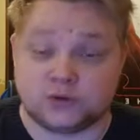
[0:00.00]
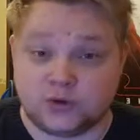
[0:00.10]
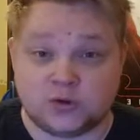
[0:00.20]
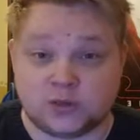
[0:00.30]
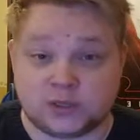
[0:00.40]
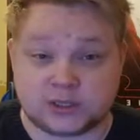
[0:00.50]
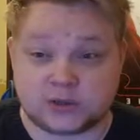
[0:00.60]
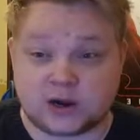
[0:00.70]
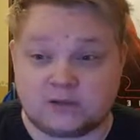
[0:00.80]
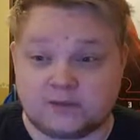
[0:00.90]
a nuke with the
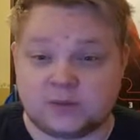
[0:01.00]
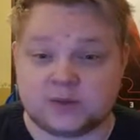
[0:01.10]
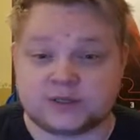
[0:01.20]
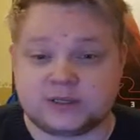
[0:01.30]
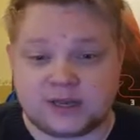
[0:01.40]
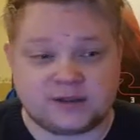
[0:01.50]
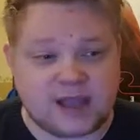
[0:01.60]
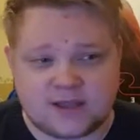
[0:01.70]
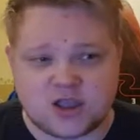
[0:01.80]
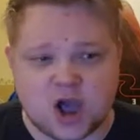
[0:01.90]
Strife. It was that,
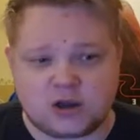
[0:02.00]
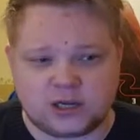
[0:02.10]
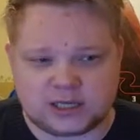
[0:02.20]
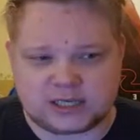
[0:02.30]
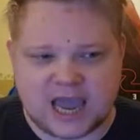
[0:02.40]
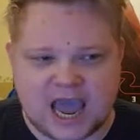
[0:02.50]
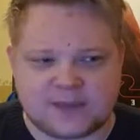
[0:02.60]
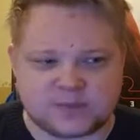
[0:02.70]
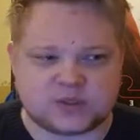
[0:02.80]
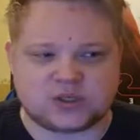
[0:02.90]
that gun is
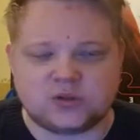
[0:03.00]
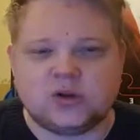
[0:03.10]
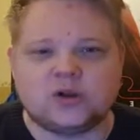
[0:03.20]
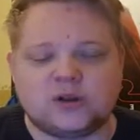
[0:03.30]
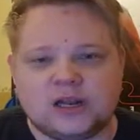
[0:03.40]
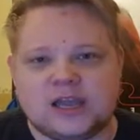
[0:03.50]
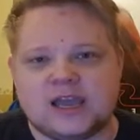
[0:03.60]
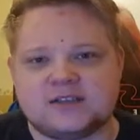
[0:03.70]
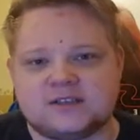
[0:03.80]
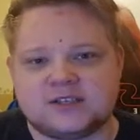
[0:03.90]
absolutely
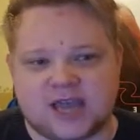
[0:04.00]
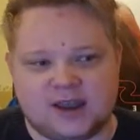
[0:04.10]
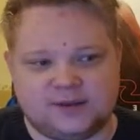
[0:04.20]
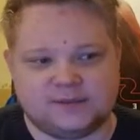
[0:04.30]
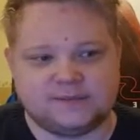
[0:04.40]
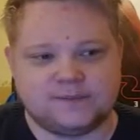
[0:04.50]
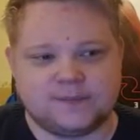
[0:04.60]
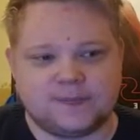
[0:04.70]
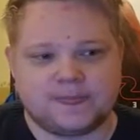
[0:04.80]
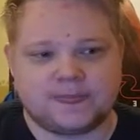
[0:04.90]
insane.
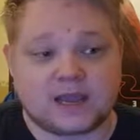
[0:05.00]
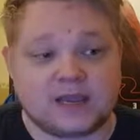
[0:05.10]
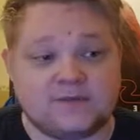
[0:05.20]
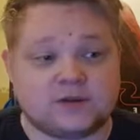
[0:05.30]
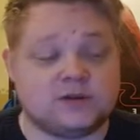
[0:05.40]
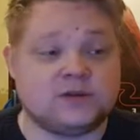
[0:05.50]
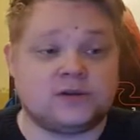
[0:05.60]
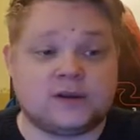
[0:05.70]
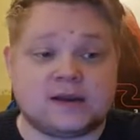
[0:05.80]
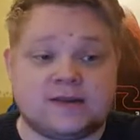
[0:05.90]
I even you,
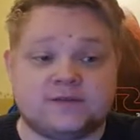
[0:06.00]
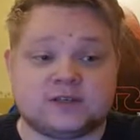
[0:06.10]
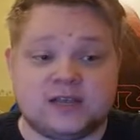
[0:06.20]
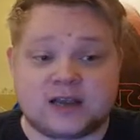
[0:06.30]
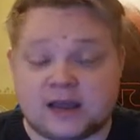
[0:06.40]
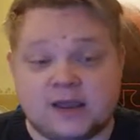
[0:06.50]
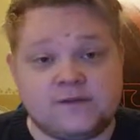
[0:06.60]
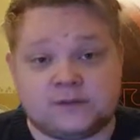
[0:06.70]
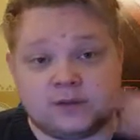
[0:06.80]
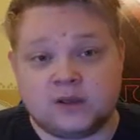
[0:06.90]
you can even see it. I
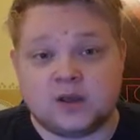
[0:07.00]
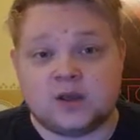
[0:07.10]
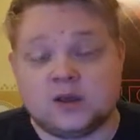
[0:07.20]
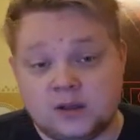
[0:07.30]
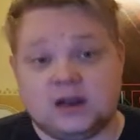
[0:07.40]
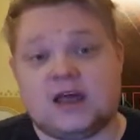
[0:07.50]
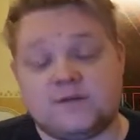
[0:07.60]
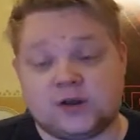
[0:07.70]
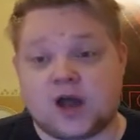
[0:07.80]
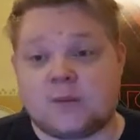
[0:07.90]
even
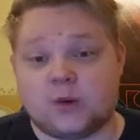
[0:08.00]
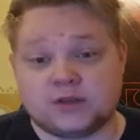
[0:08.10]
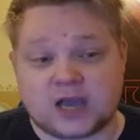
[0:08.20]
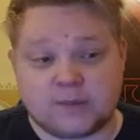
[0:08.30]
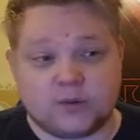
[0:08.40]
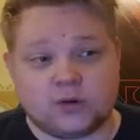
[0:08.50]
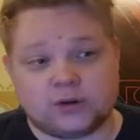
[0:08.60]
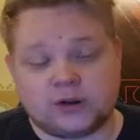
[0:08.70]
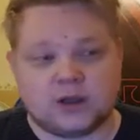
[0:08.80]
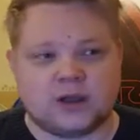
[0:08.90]
leveled it up one time
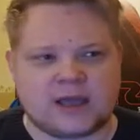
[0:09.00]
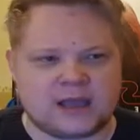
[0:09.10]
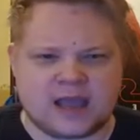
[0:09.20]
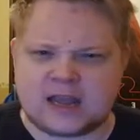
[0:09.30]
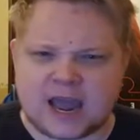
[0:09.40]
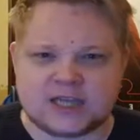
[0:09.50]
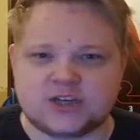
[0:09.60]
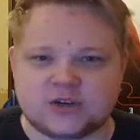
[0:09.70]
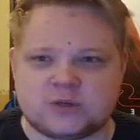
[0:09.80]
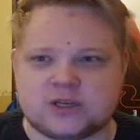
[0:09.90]
more. Uh, getting
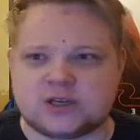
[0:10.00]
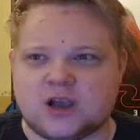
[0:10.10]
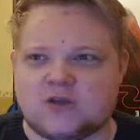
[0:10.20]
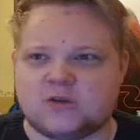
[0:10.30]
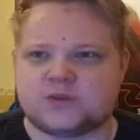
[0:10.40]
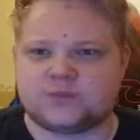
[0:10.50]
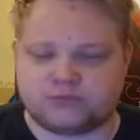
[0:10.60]
headshots with this gun was